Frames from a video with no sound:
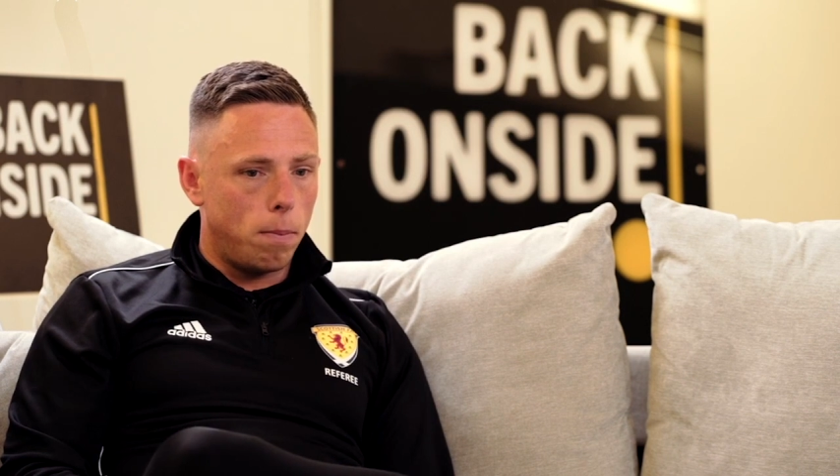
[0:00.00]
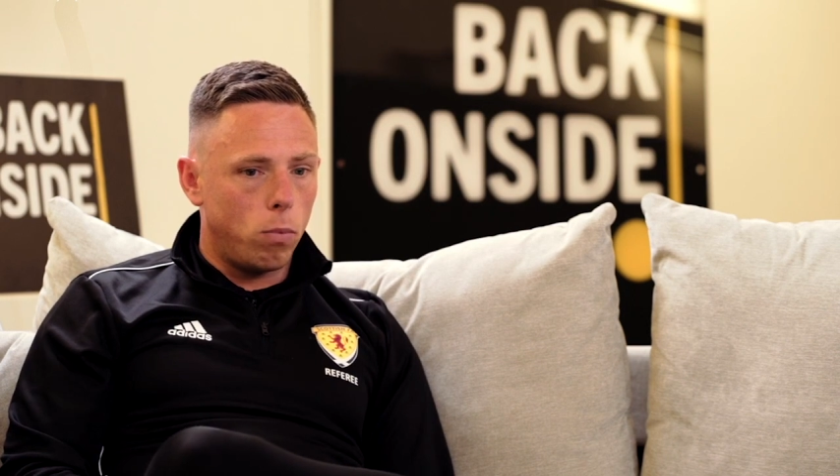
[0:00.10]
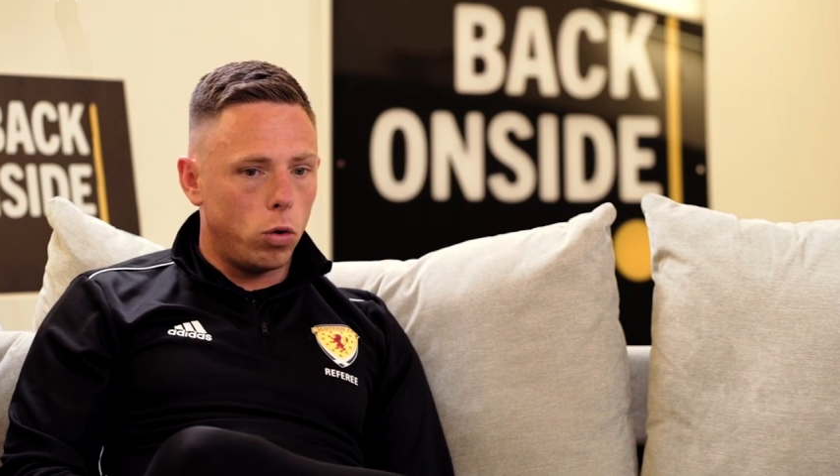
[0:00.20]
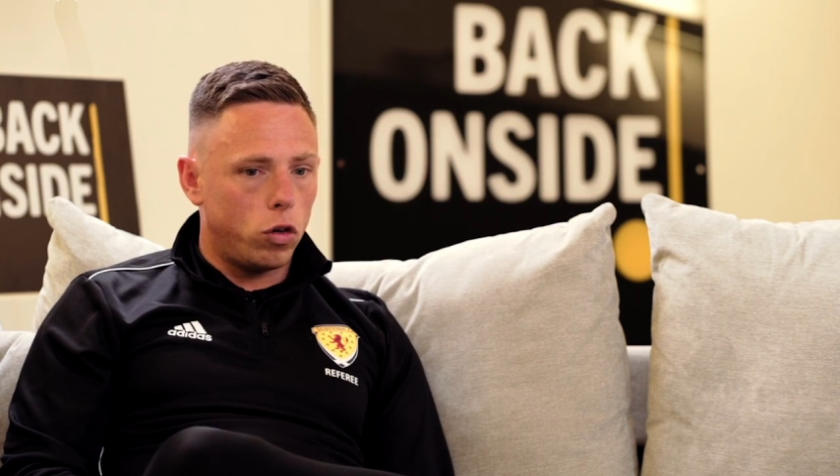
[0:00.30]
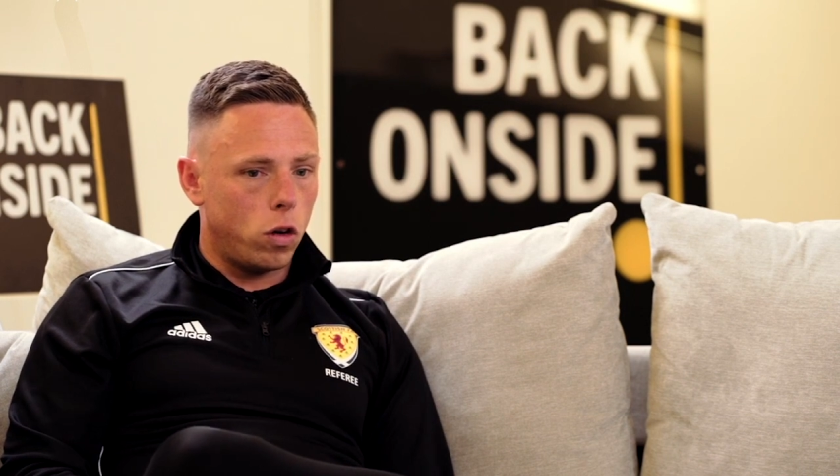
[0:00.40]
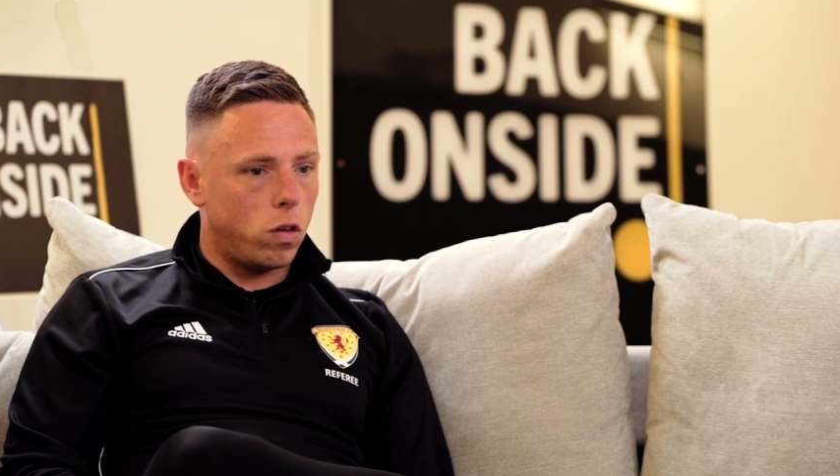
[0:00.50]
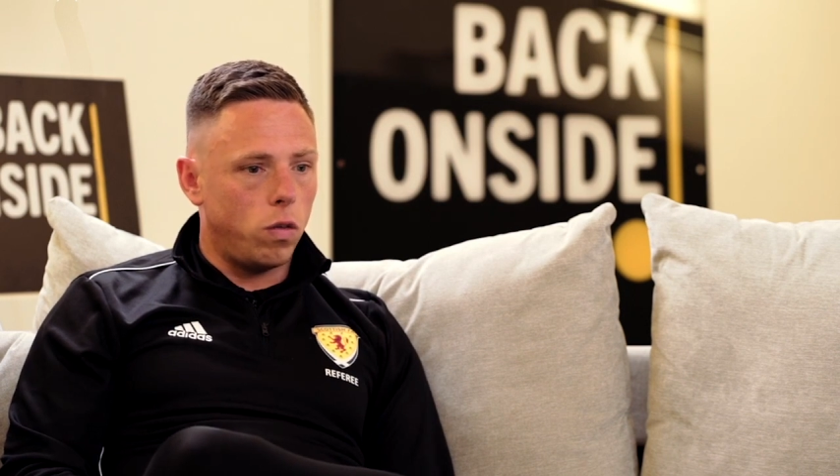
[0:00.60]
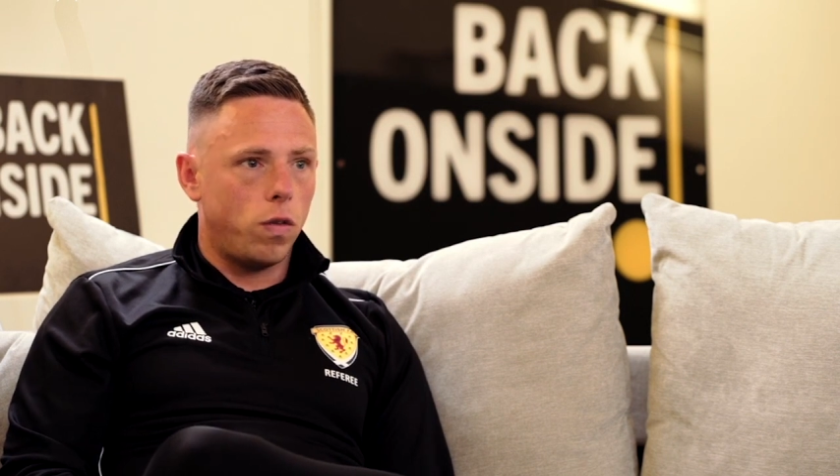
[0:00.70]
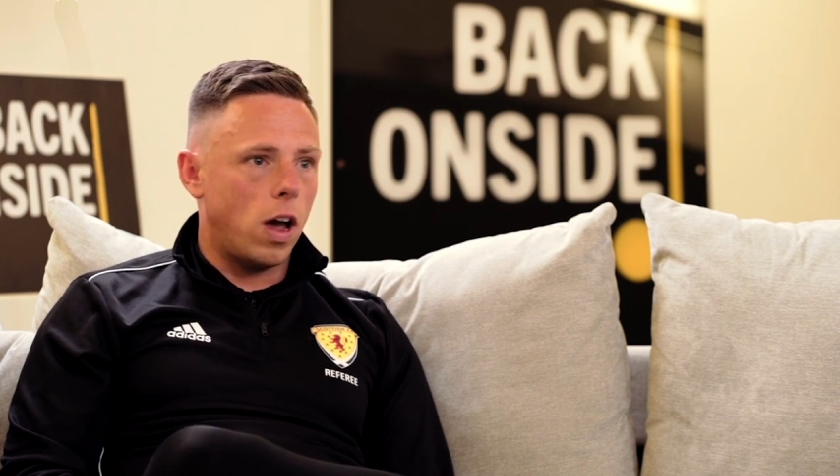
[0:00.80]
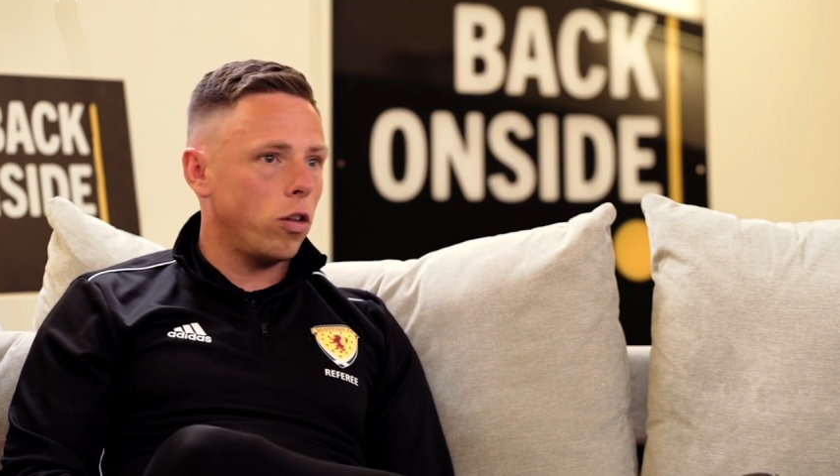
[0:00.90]
when Justin
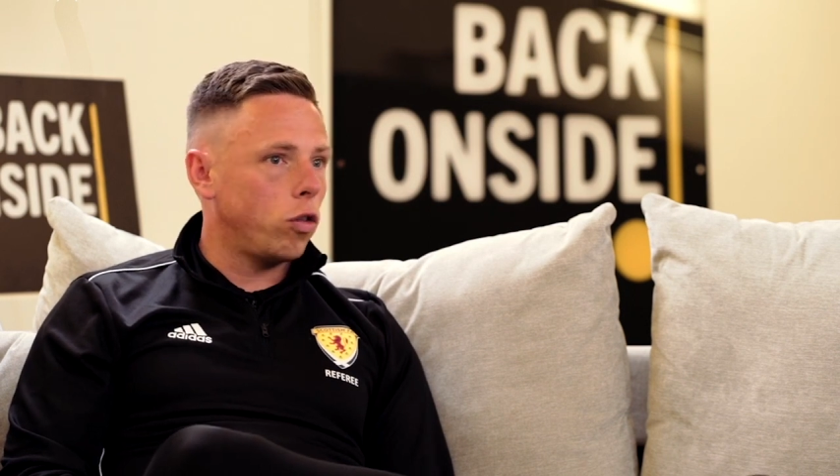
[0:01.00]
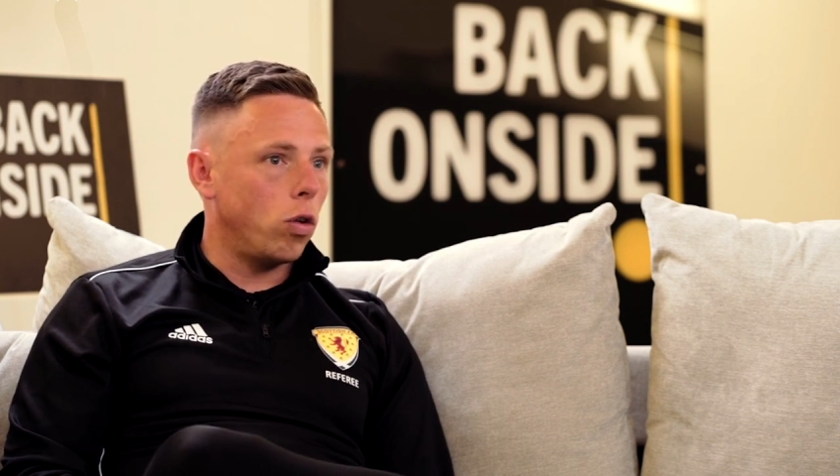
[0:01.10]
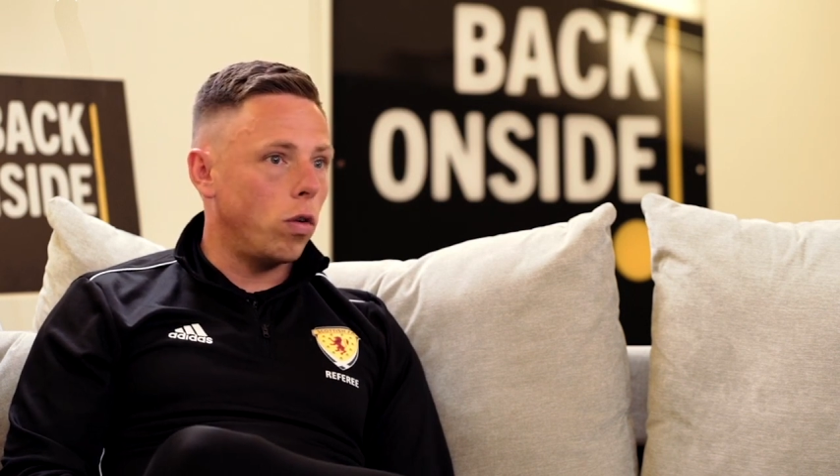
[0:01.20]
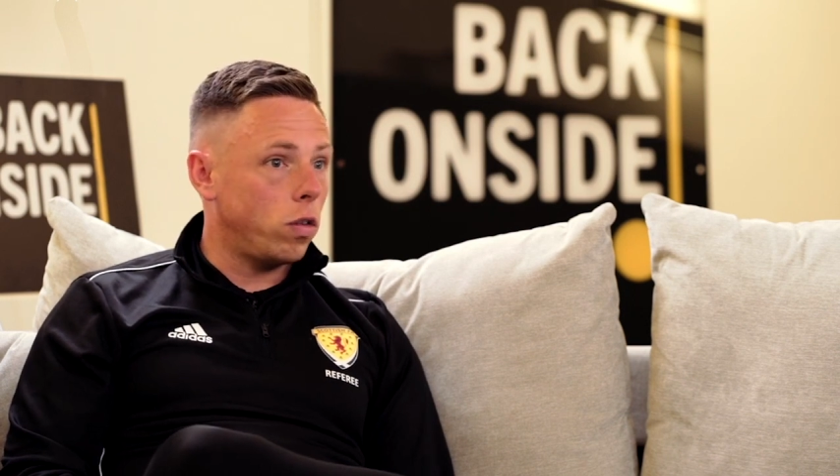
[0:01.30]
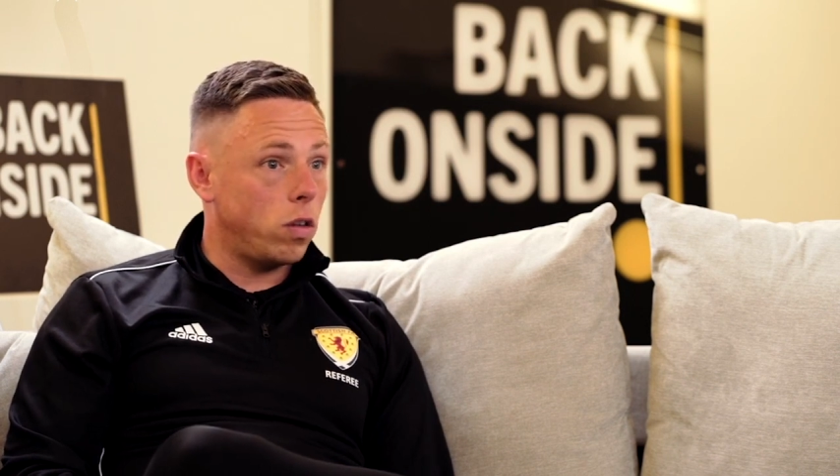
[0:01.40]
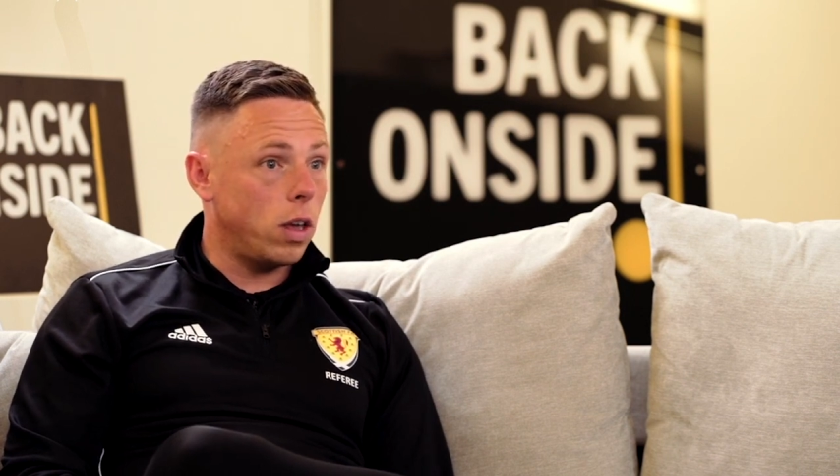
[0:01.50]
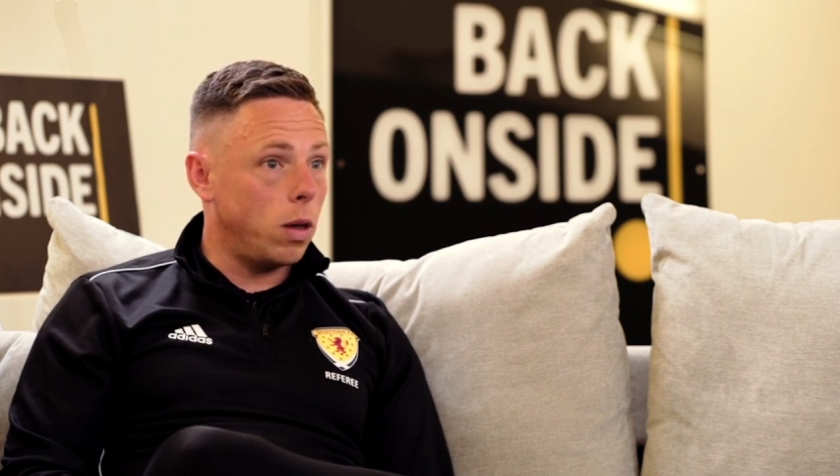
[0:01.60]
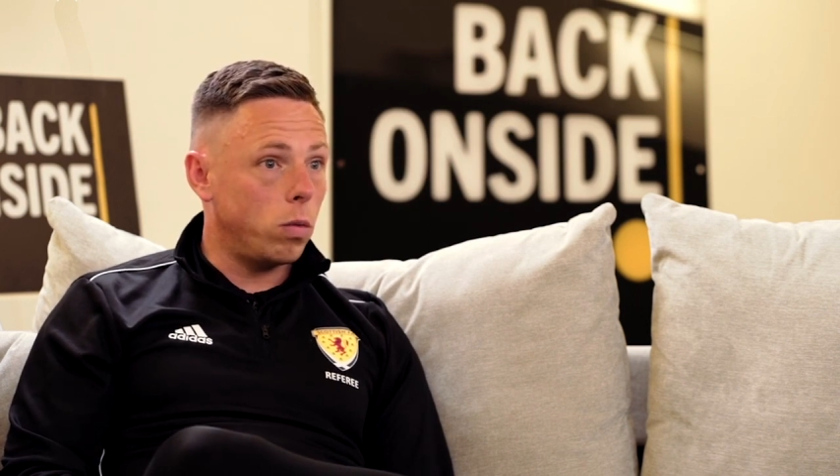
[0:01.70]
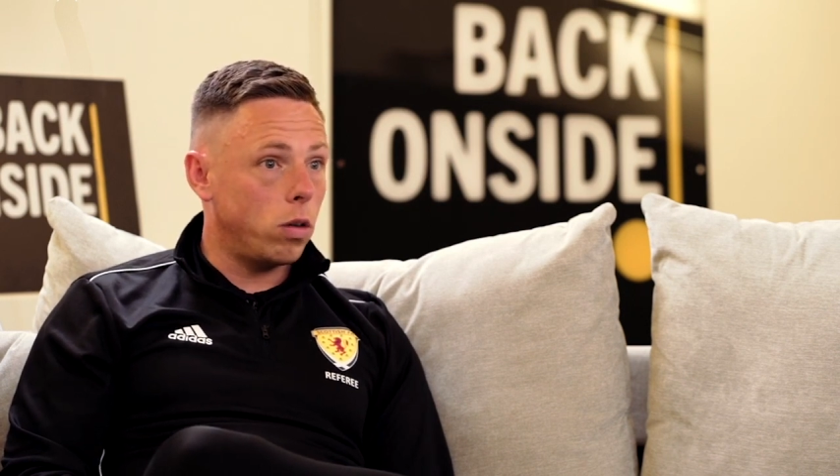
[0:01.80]
Fashanu obviously came